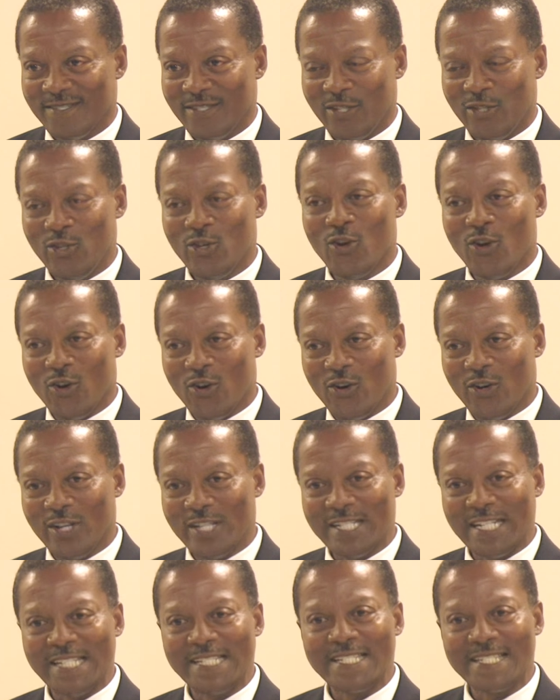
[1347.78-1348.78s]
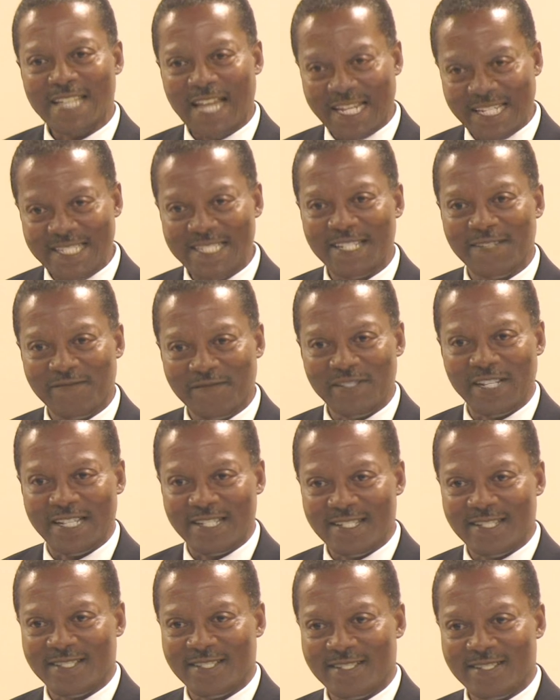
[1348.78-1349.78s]
your
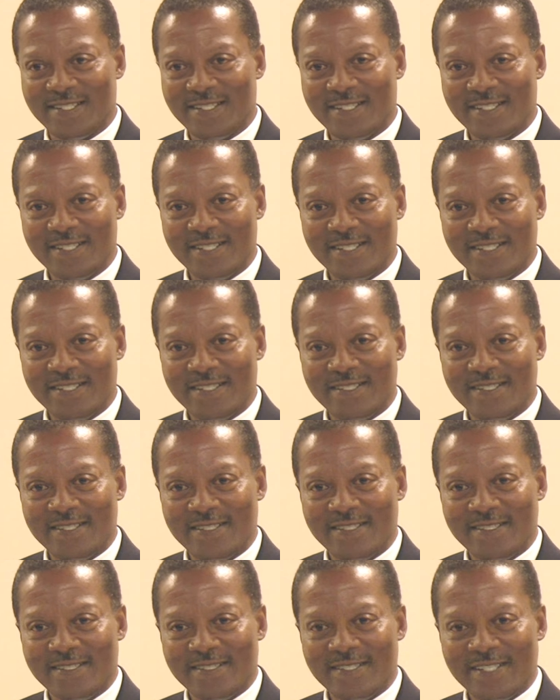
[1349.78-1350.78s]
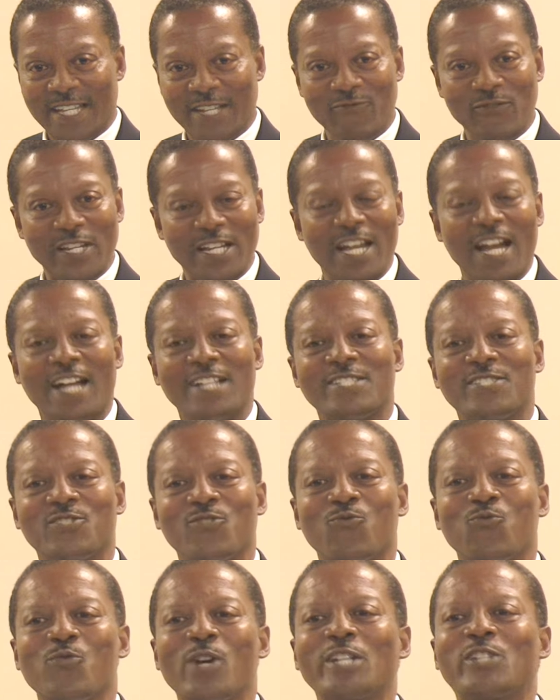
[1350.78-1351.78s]
decisiveness in regards to
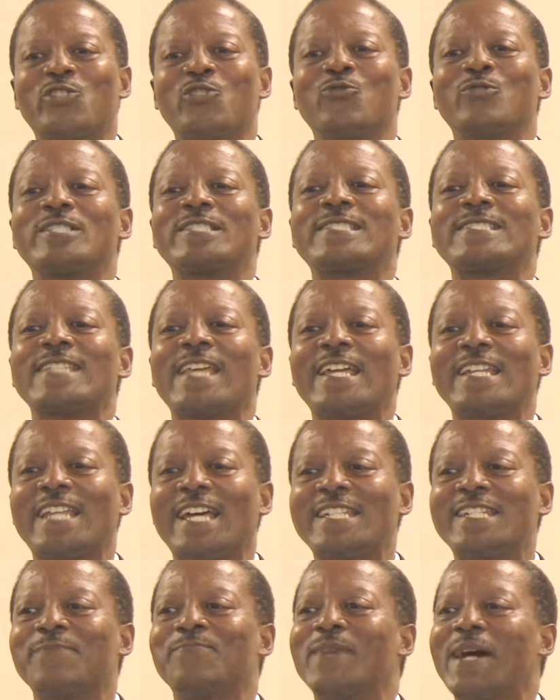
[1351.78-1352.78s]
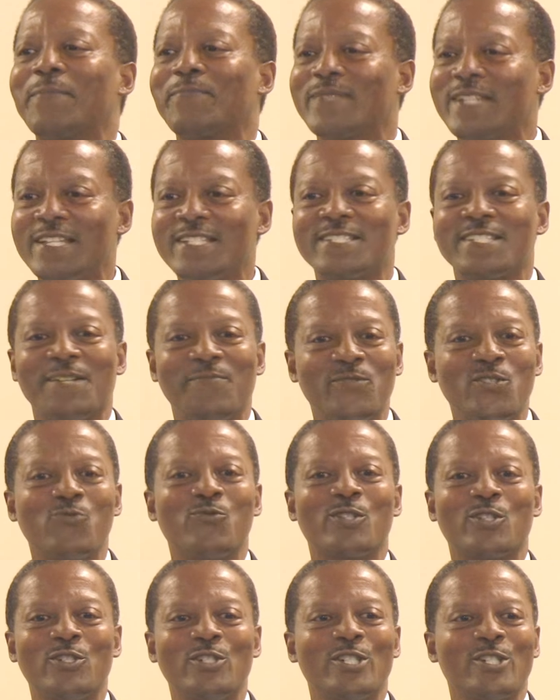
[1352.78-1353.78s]
what you said at the baptism you
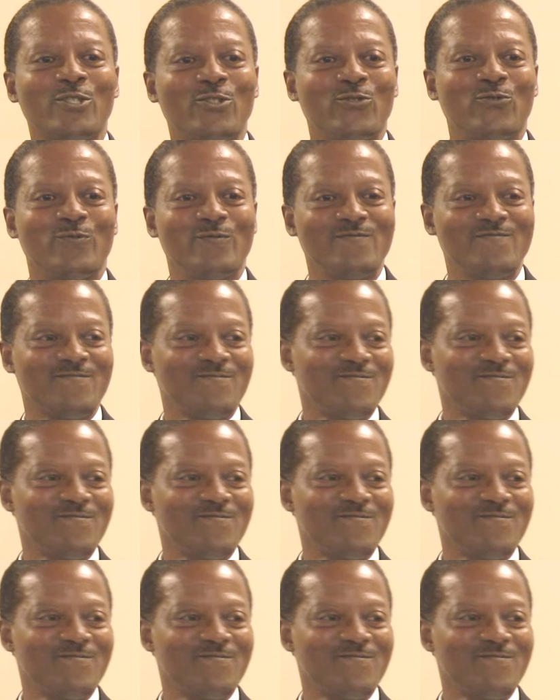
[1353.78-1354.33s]
were going to do.